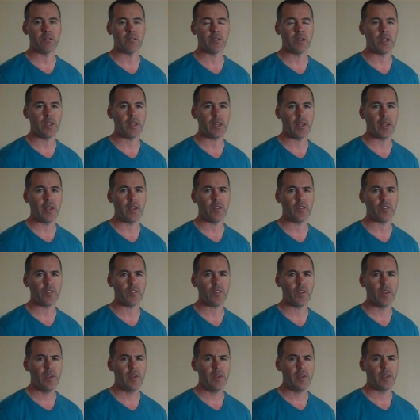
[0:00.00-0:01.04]
It
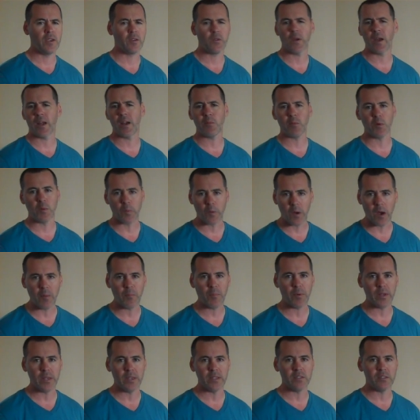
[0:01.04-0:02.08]
has incredible
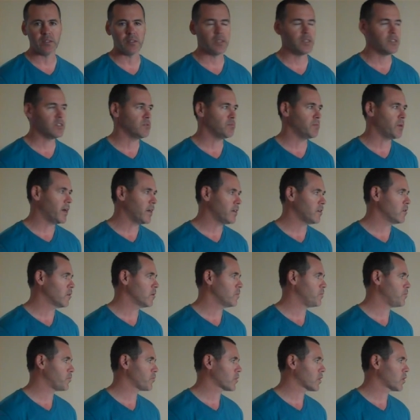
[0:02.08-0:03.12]
properties as a binder.
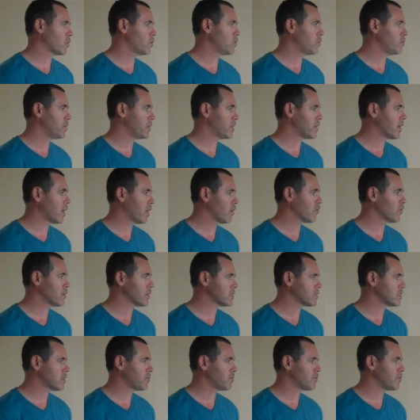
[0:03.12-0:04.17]
We'll be covering
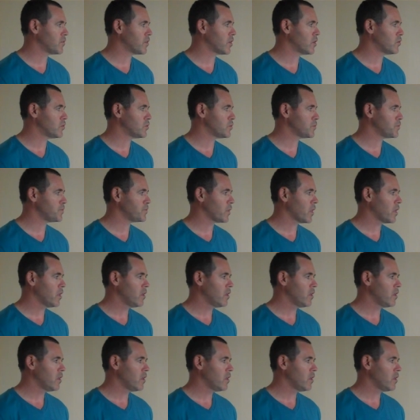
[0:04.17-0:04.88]
some of those.